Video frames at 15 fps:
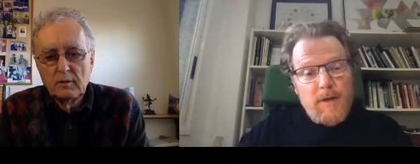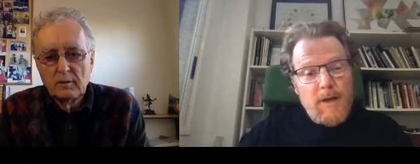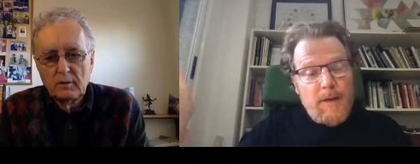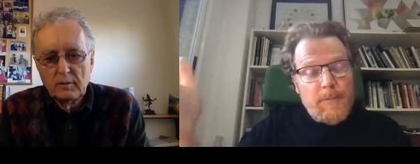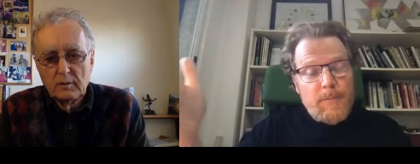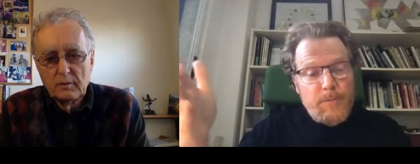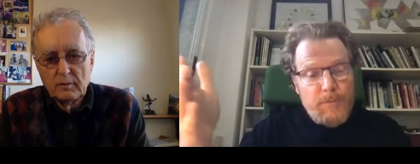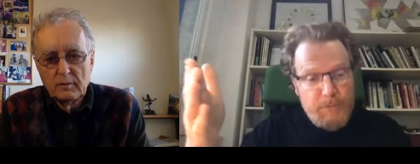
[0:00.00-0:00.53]

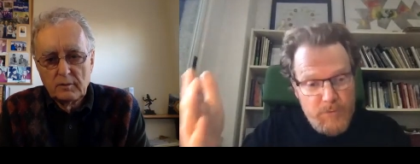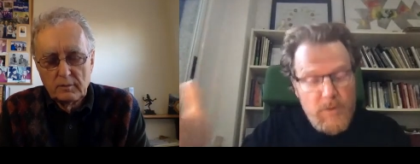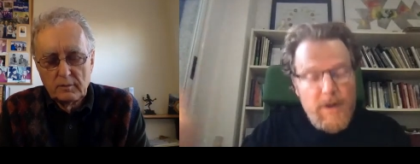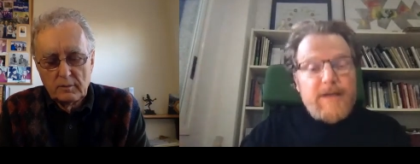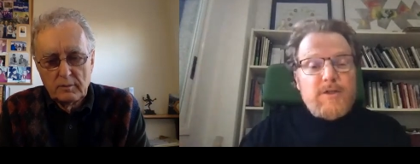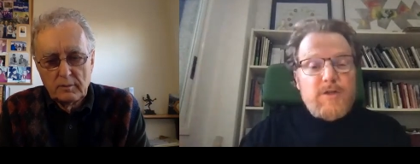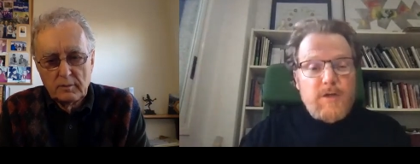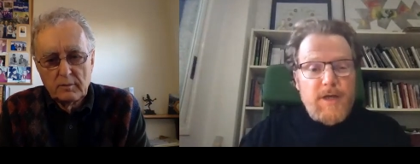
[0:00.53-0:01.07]
Speaker 1: um, through
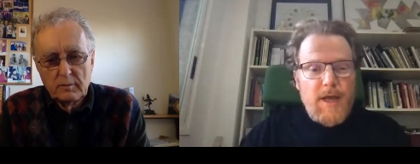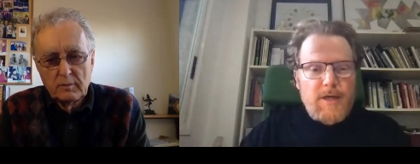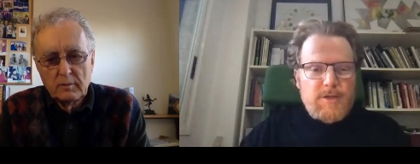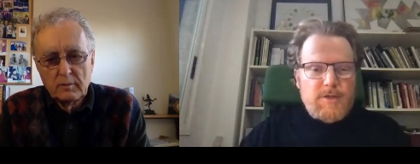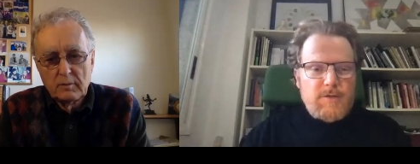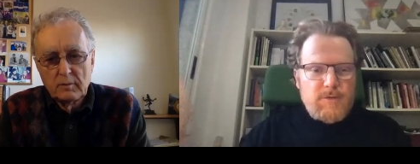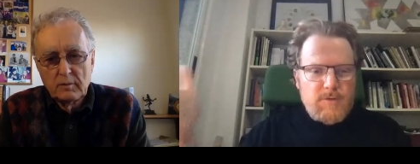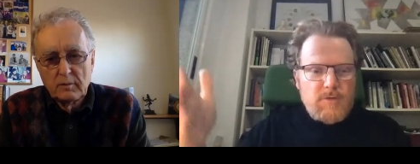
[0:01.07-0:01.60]

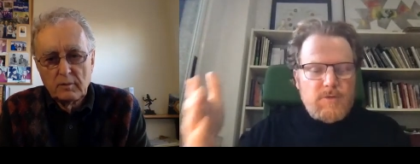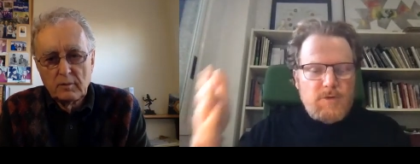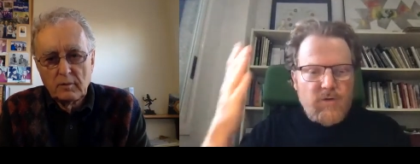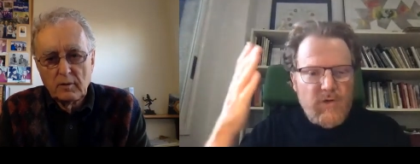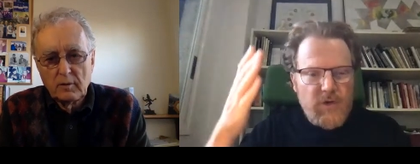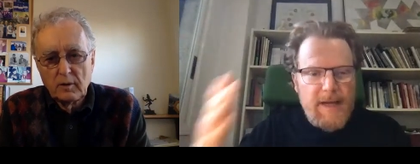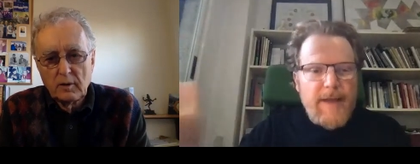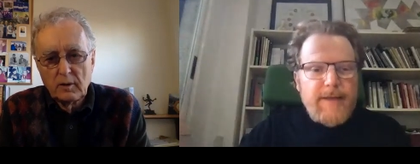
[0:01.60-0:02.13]
education to
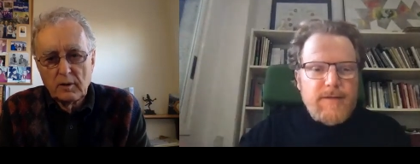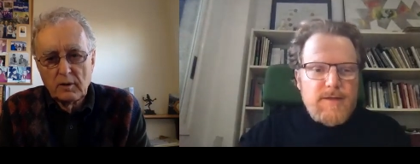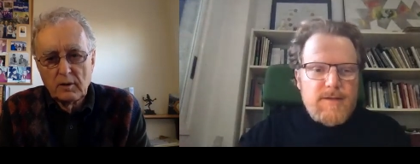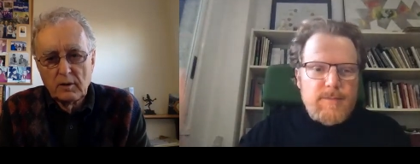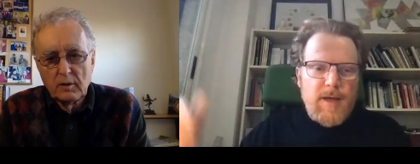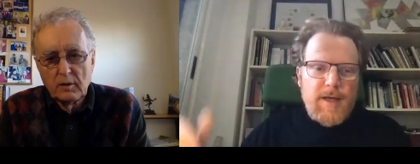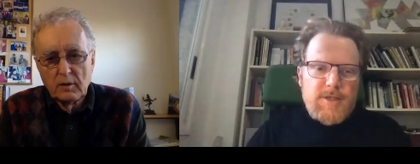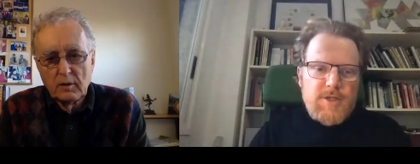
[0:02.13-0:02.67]
create this
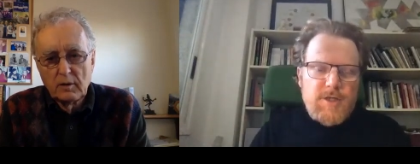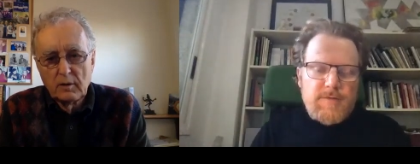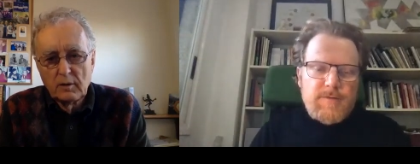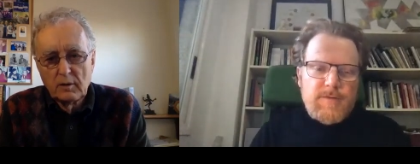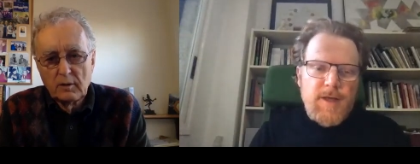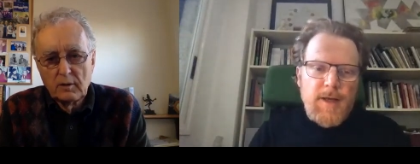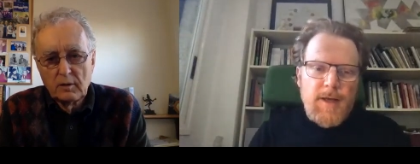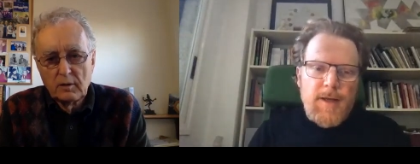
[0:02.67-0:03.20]
mind shift.
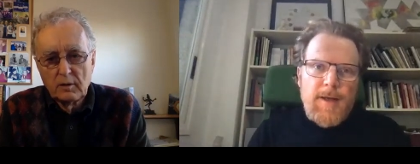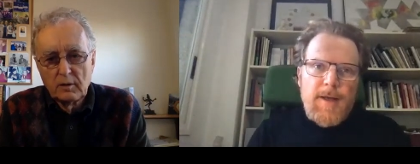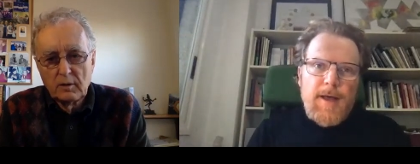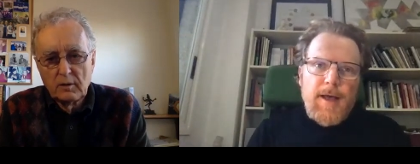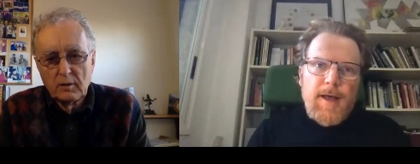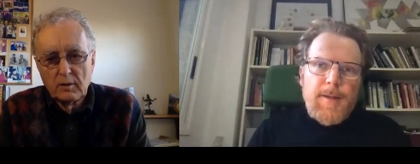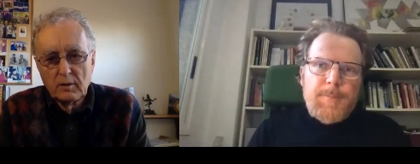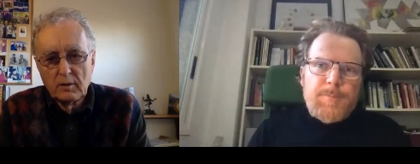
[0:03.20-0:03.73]

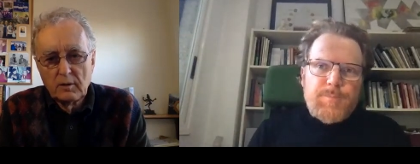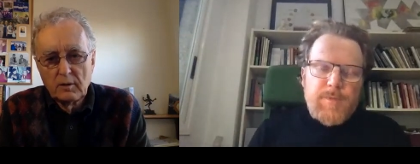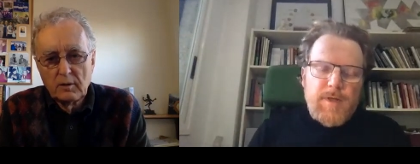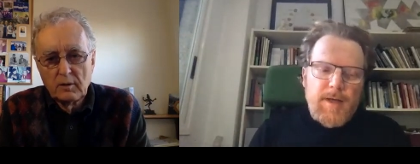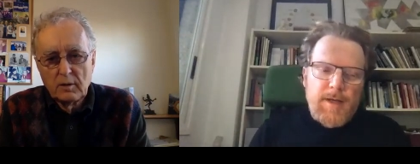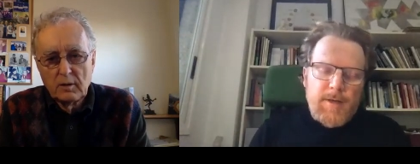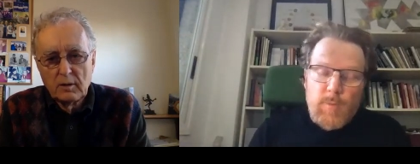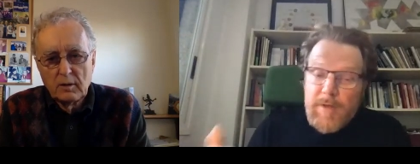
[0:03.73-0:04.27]
Um,
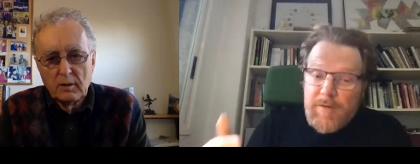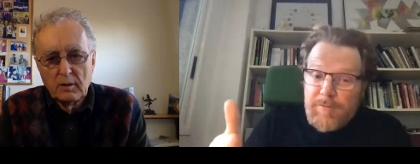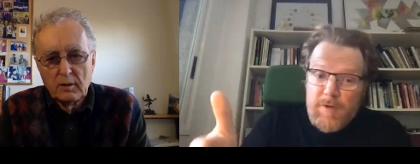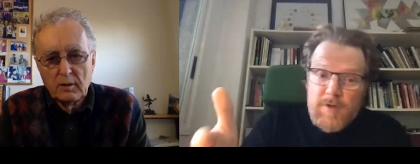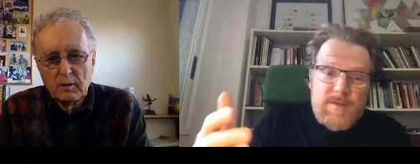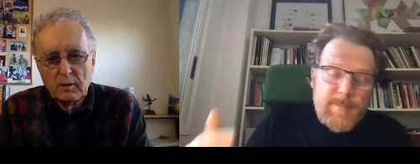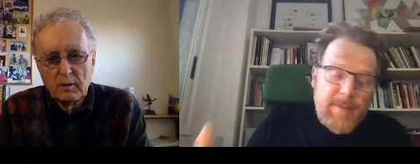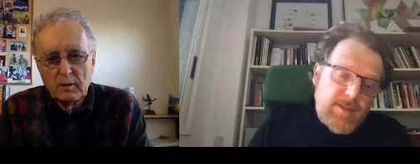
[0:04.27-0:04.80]
and we
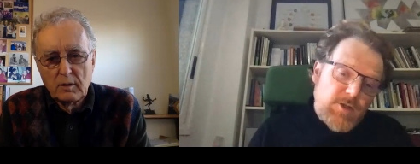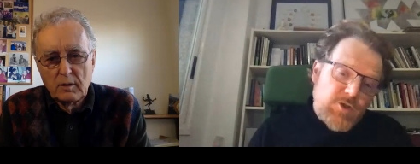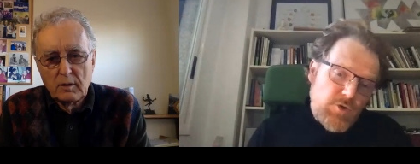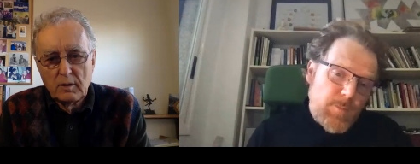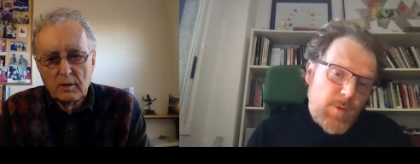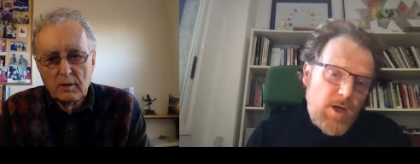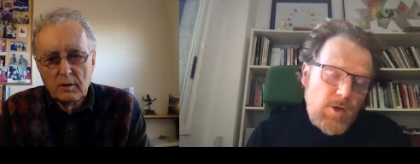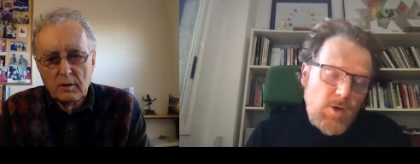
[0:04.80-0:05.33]
first met at
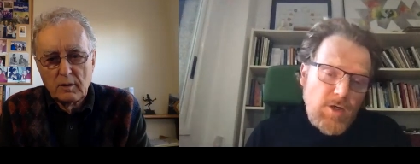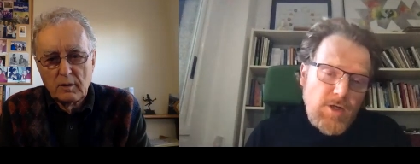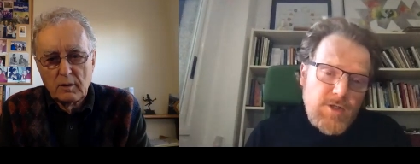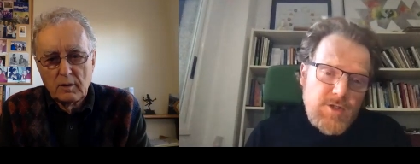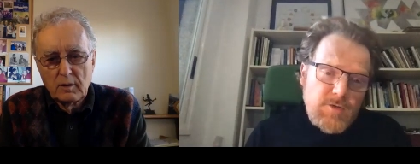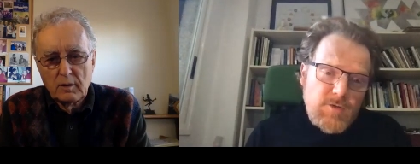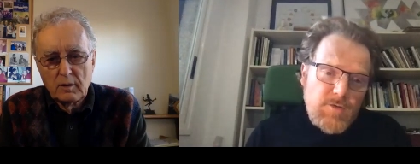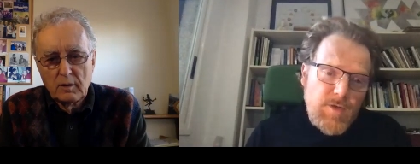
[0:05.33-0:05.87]
Schumacher
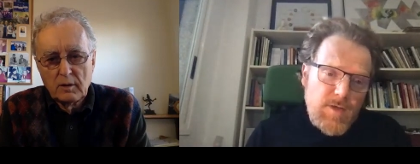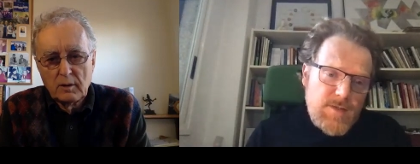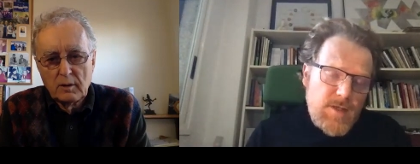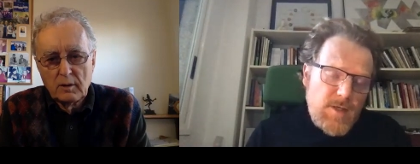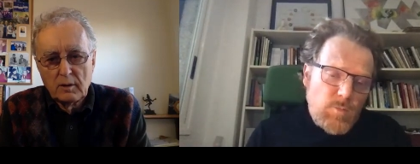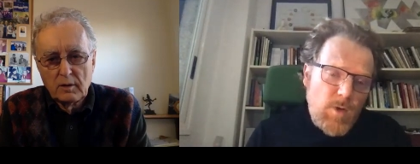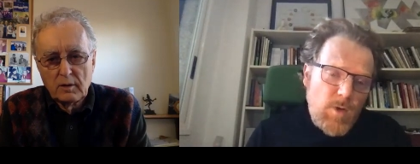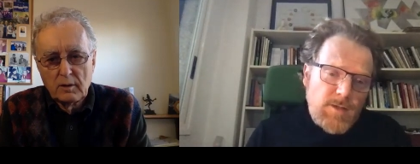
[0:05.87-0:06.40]
College in two
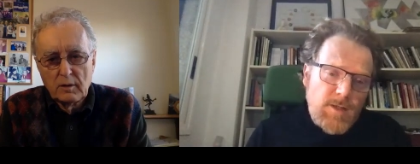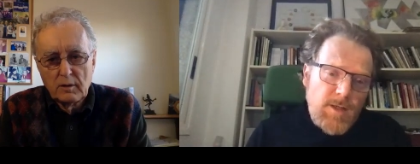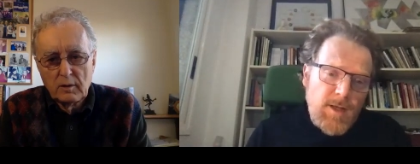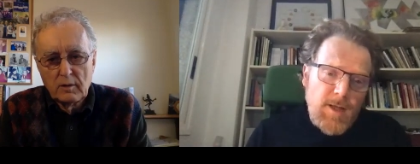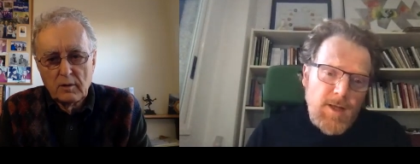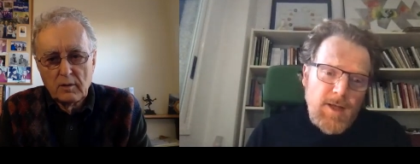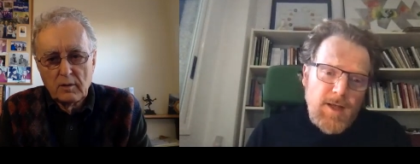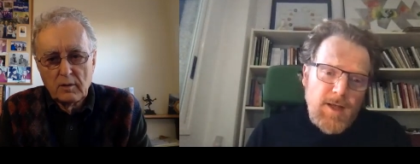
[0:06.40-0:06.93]
thousand one.
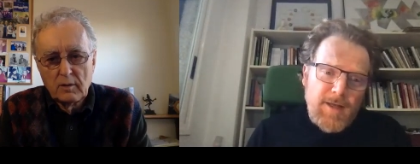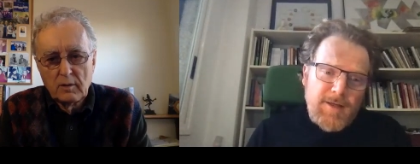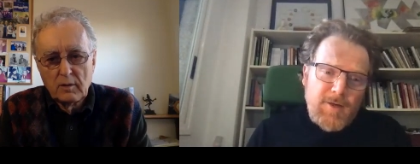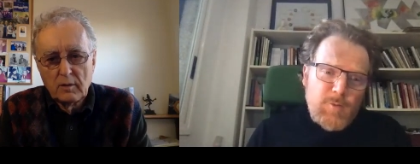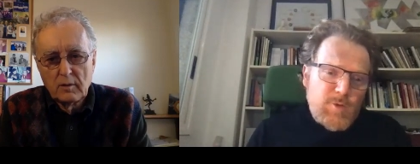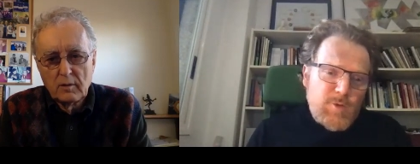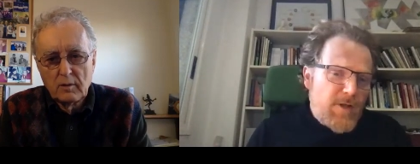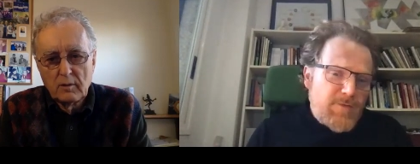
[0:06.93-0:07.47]
And I
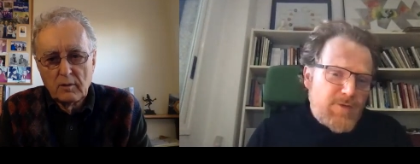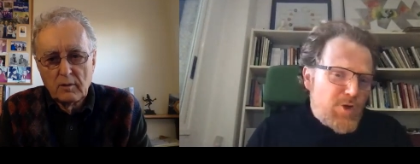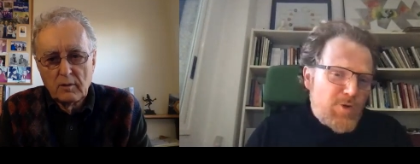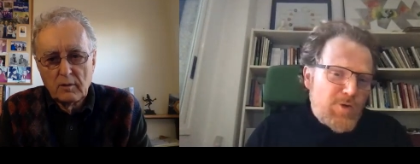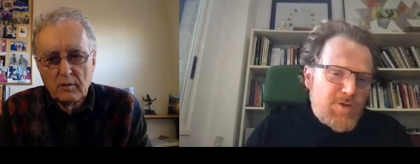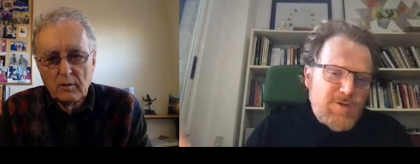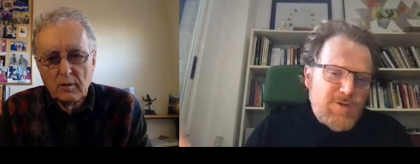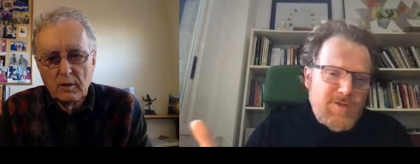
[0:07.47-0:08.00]
would love to
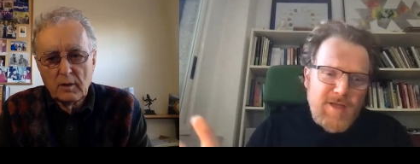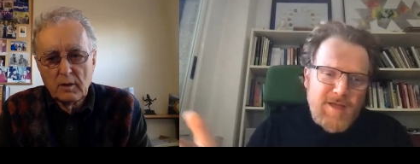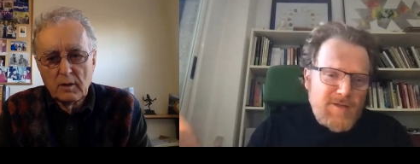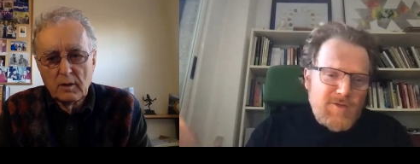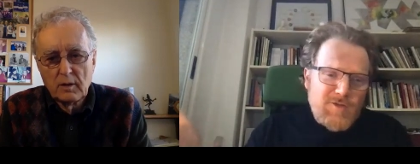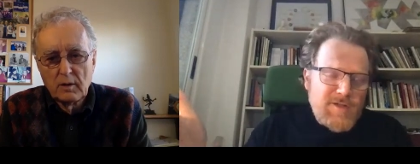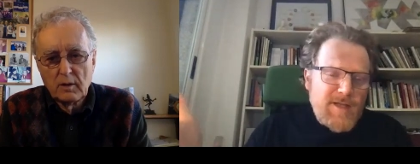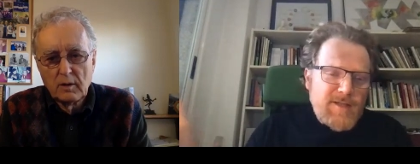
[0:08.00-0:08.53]
take,
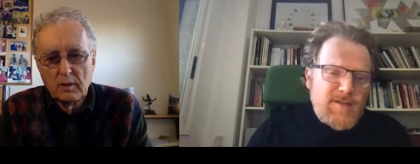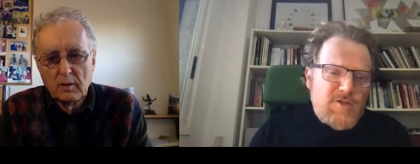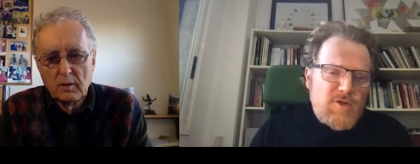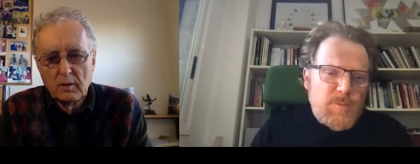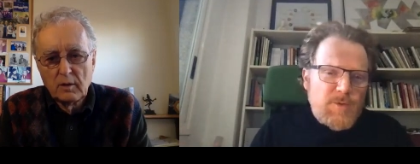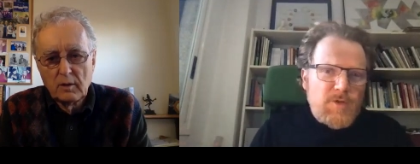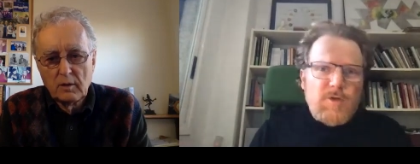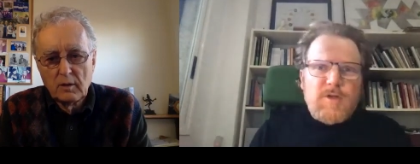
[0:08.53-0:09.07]
to take this
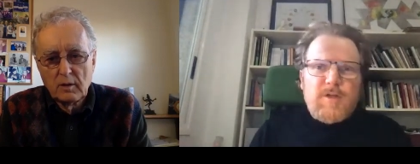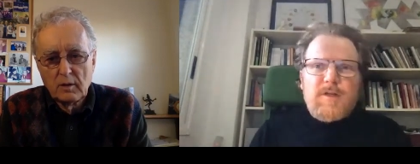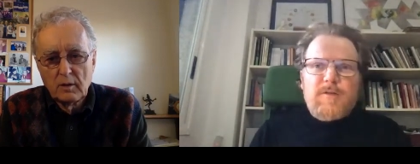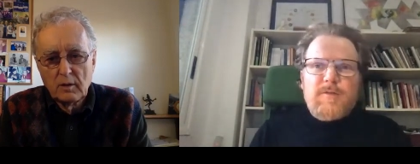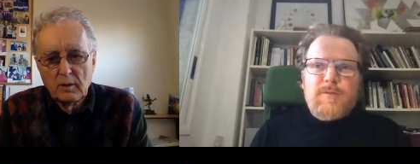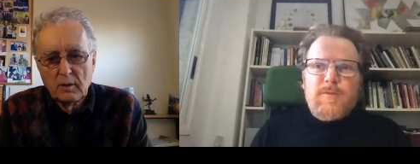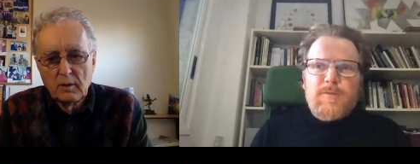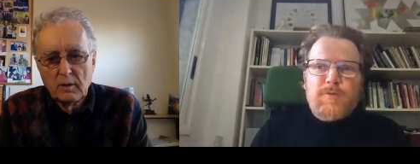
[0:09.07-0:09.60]
opportunity
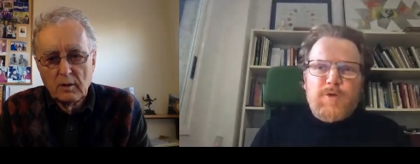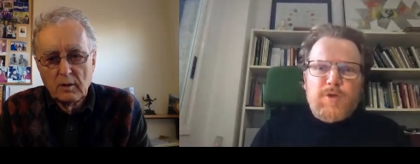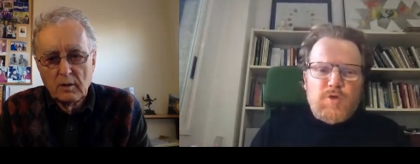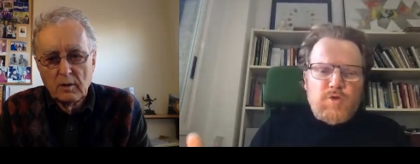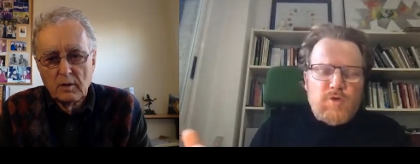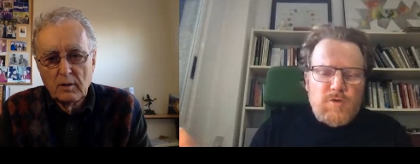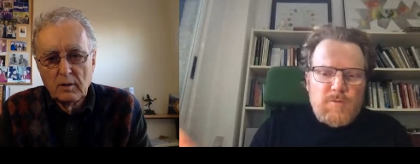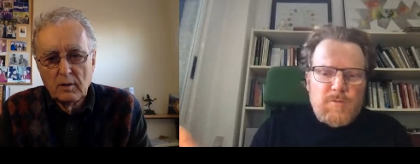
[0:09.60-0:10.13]
for you
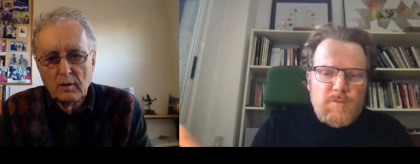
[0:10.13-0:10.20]
to